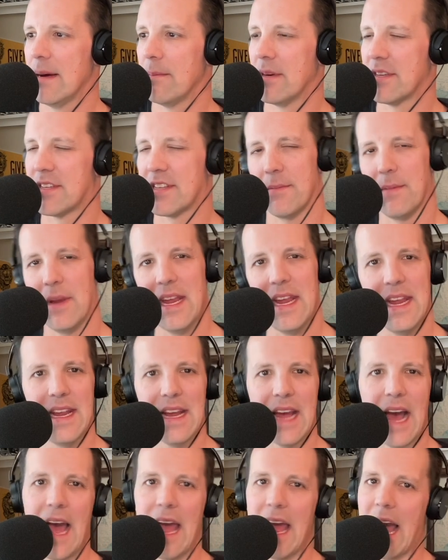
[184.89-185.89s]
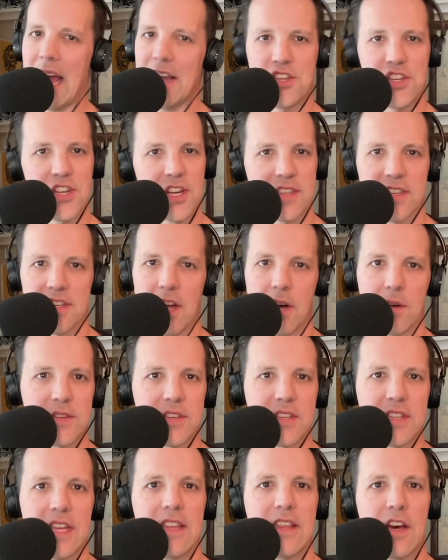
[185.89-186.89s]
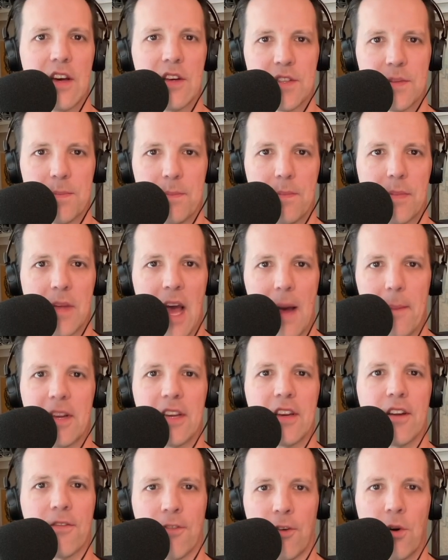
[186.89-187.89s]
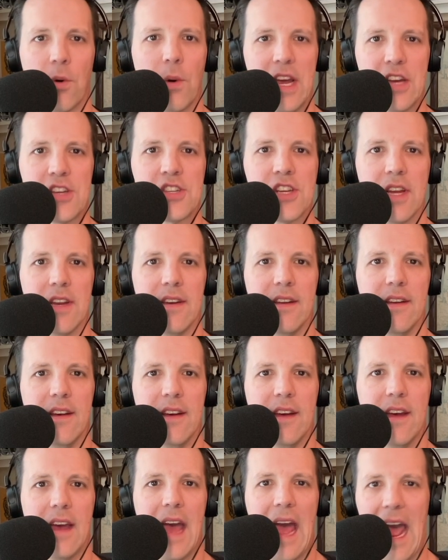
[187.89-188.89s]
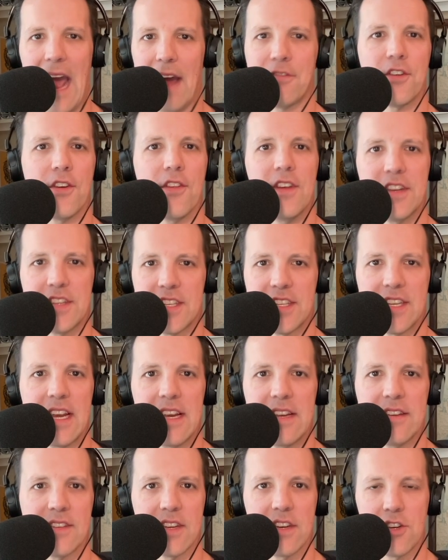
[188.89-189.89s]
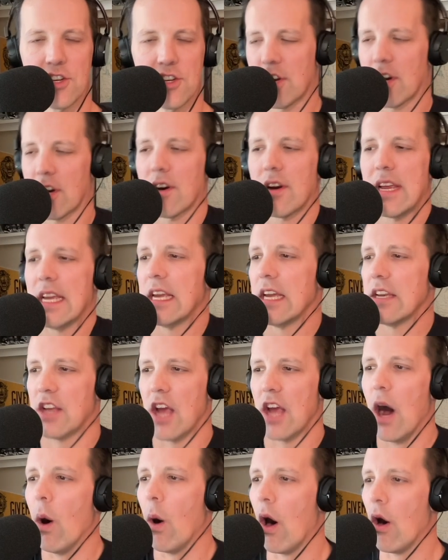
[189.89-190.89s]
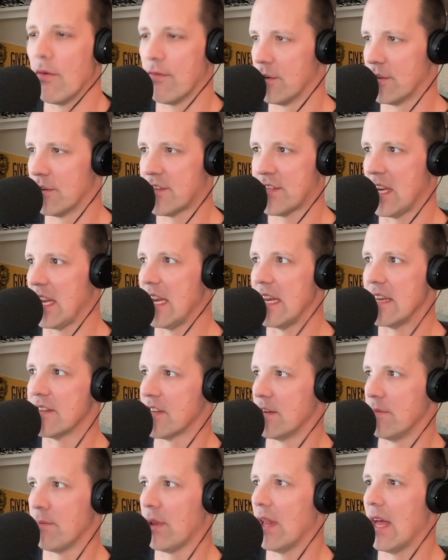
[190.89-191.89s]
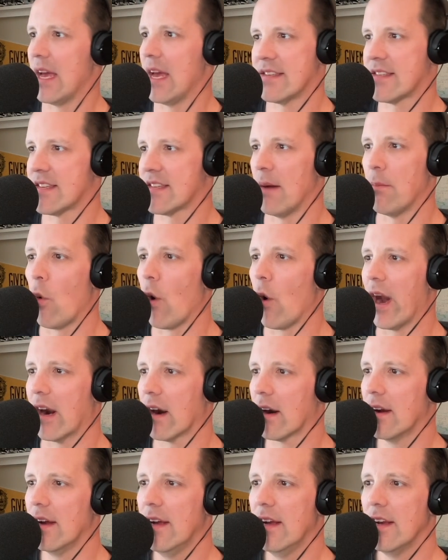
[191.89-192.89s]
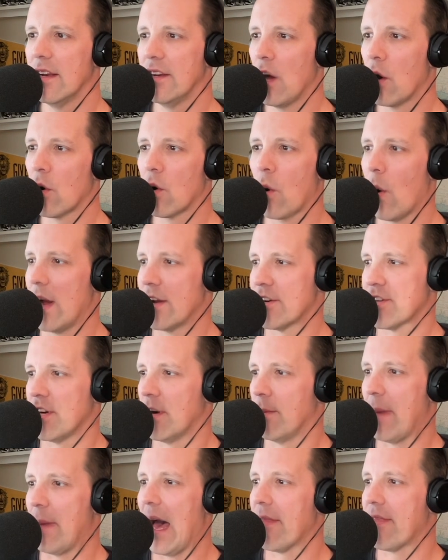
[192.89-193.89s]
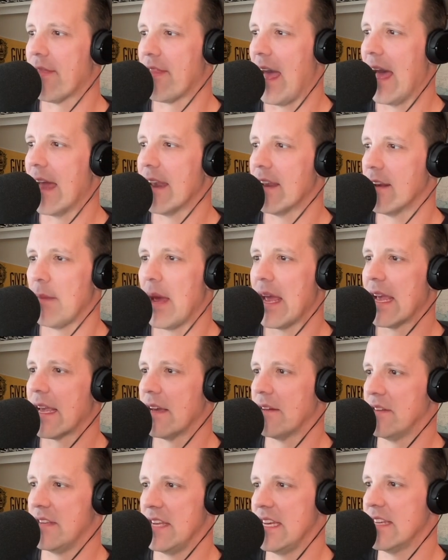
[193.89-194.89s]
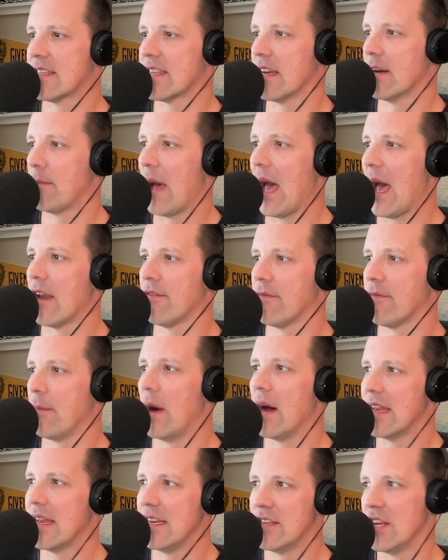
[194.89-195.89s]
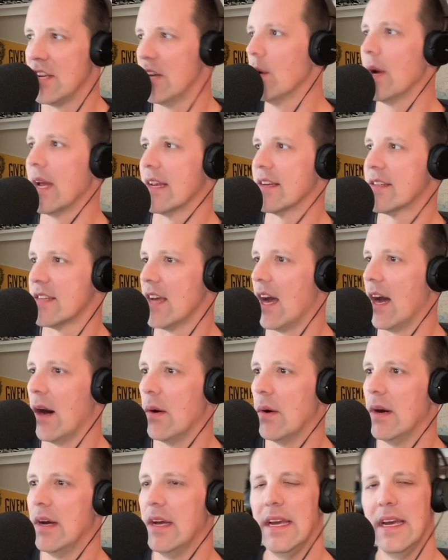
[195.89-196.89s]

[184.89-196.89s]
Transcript: But to me, I just don't see those coming to fruition after this season. Sure, he could go overseas and play somewhere, no question about that, and make a decent amount of money doing so.